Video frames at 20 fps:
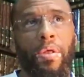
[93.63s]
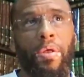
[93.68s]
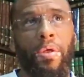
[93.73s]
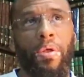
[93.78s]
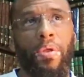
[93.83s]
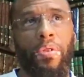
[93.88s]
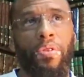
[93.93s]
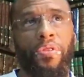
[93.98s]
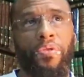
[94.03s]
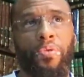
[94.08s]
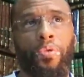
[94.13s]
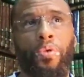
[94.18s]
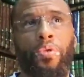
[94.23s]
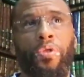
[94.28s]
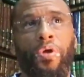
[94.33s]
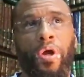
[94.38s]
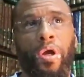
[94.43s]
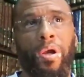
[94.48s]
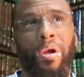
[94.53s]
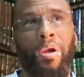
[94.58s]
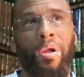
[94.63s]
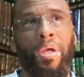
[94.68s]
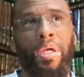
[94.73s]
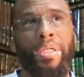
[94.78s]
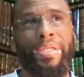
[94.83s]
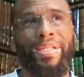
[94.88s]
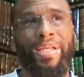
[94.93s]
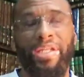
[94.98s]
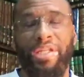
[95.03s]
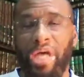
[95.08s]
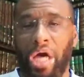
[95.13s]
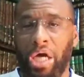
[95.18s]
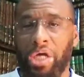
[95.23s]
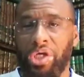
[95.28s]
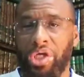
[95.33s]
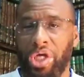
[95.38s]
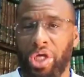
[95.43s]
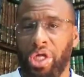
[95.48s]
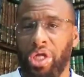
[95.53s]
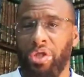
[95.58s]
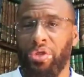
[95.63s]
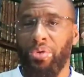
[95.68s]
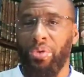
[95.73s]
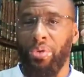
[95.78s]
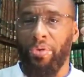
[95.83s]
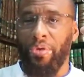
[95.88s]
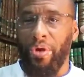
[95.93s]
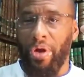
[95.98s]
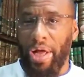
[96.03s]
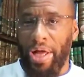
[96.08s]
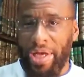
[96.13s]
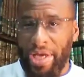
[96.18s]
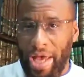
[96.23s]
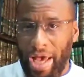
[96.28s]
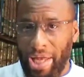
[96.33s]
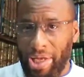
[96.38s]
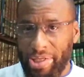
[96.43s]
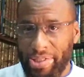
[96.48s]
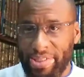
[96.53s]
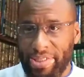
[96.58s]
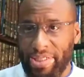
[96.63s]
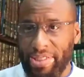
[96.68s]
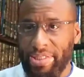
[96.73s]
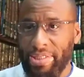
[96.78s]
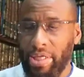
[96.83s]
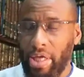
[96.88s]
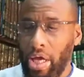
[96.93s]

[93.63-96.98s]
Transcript: through their deduction and through their analysis